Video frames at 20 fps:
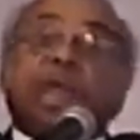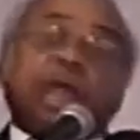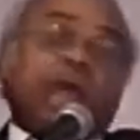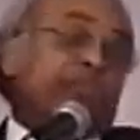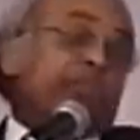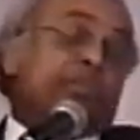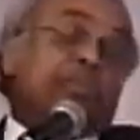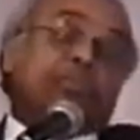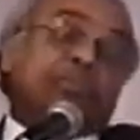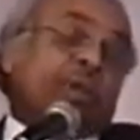
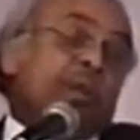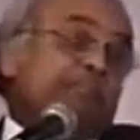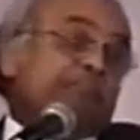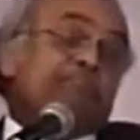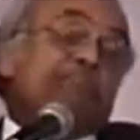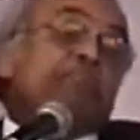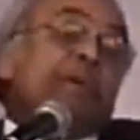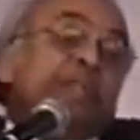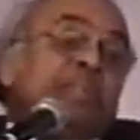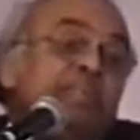And no doubt
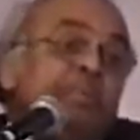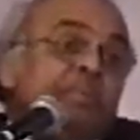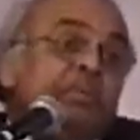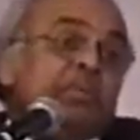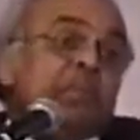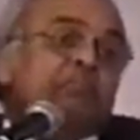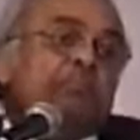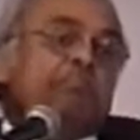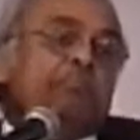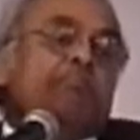
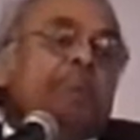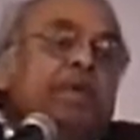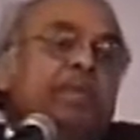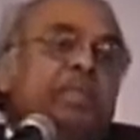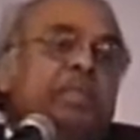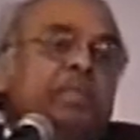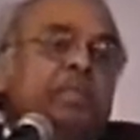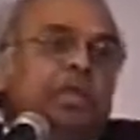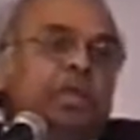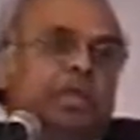
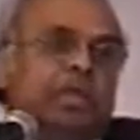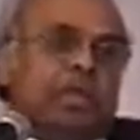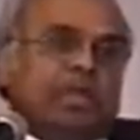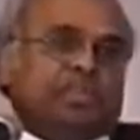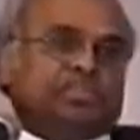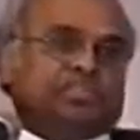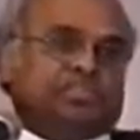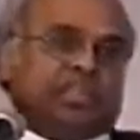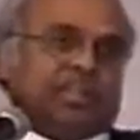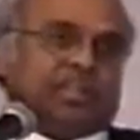many
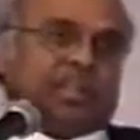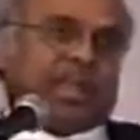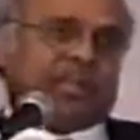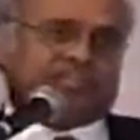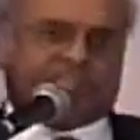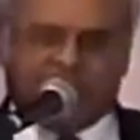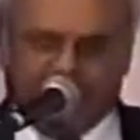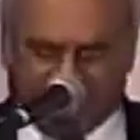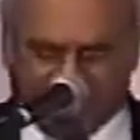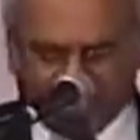lost their
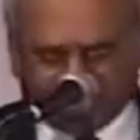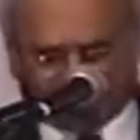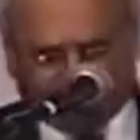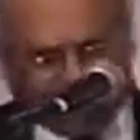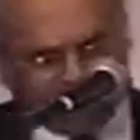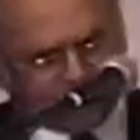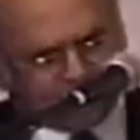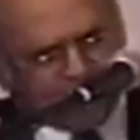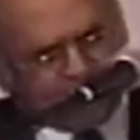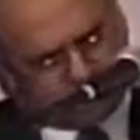lives. And as
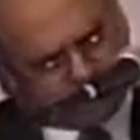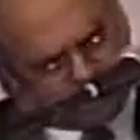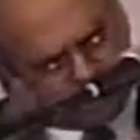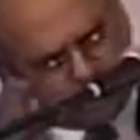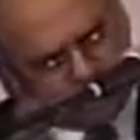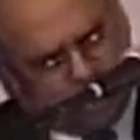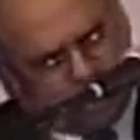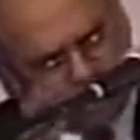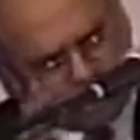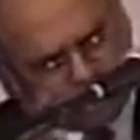that group
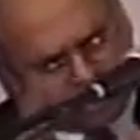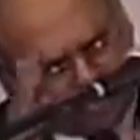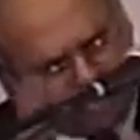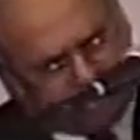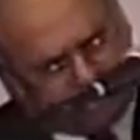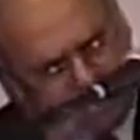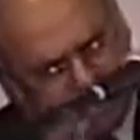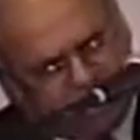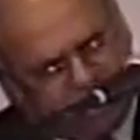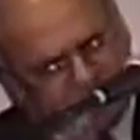
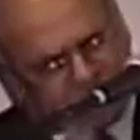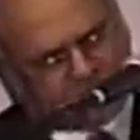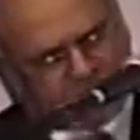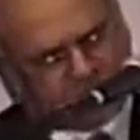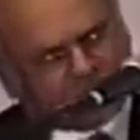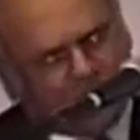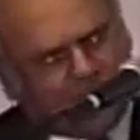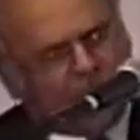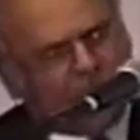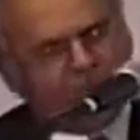stood there on the
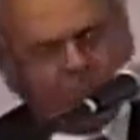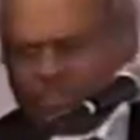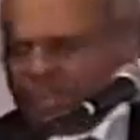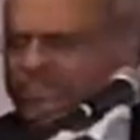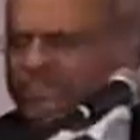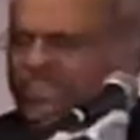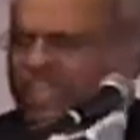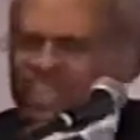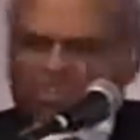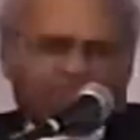shore, they
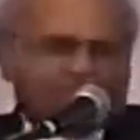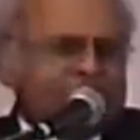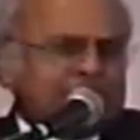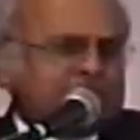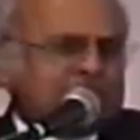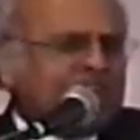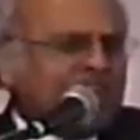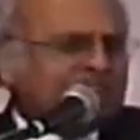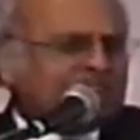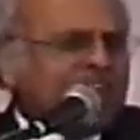said to
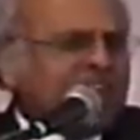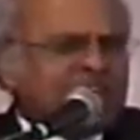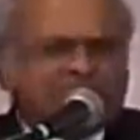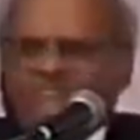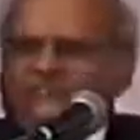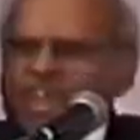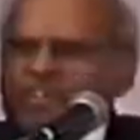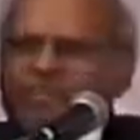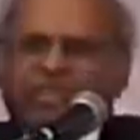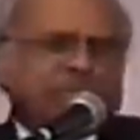themselves,
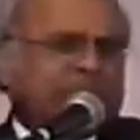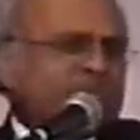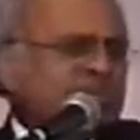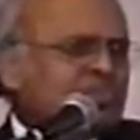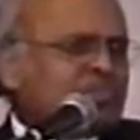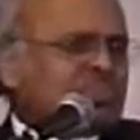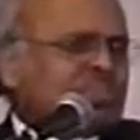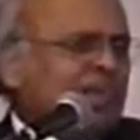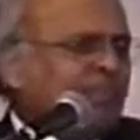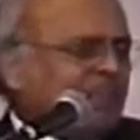can we
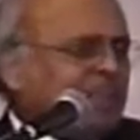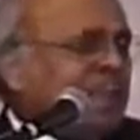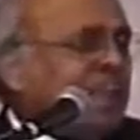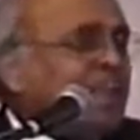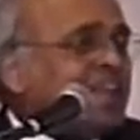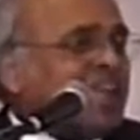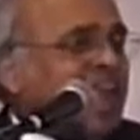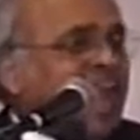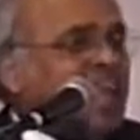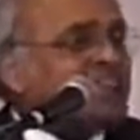do something?
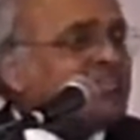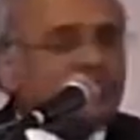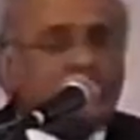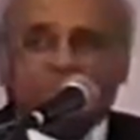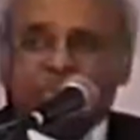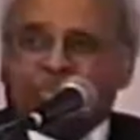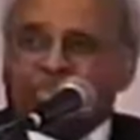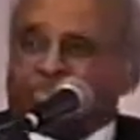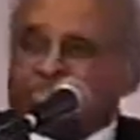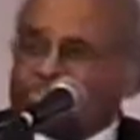Can't we
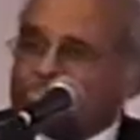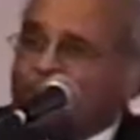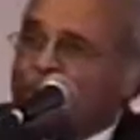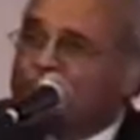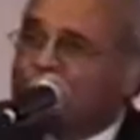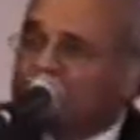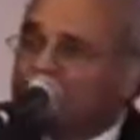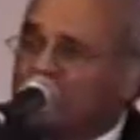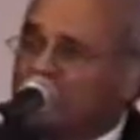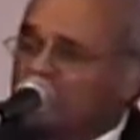do
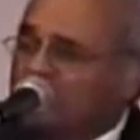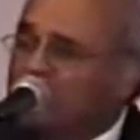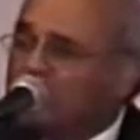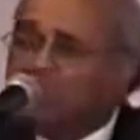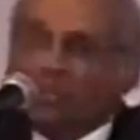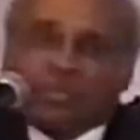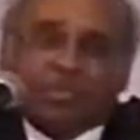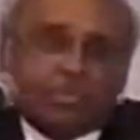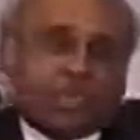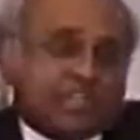something
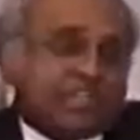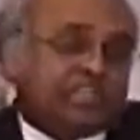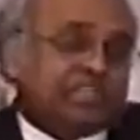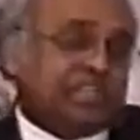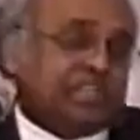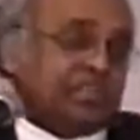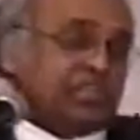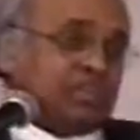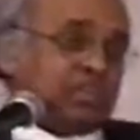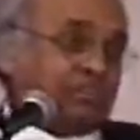to
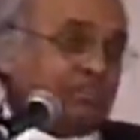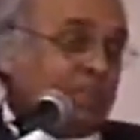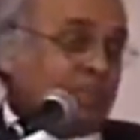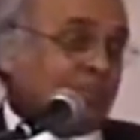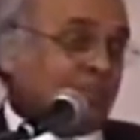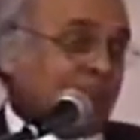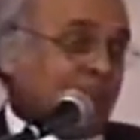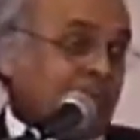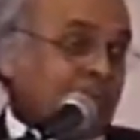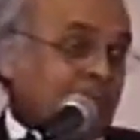rescue those
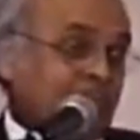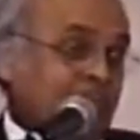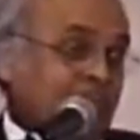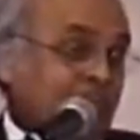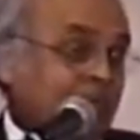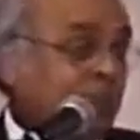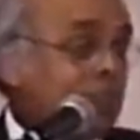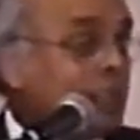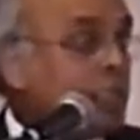people out there?